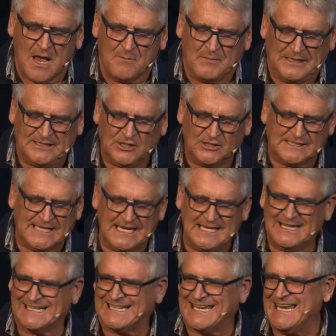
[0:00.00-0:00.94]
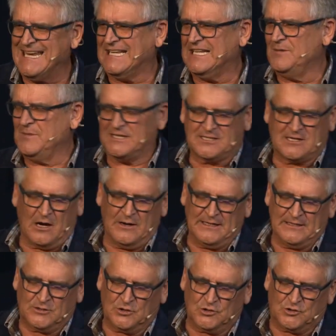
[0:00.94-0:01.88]
But you see, the kingdom is
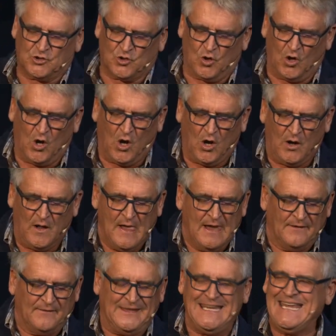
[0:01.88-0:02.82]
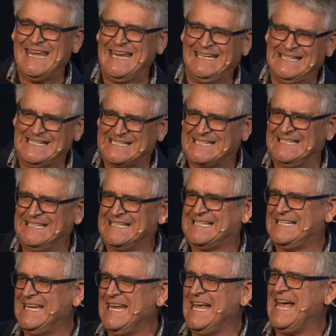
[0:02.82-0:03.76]
going to draw the
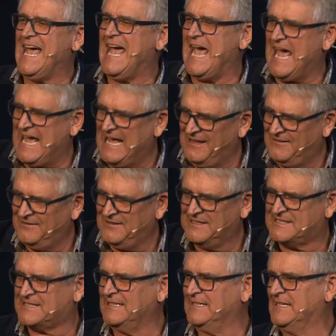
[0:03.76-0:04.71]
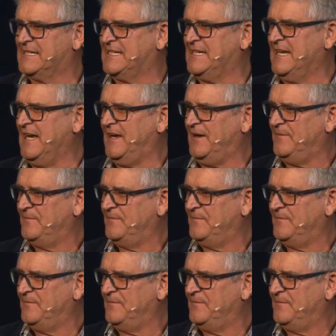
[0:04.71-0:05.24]
insincere and the sincere.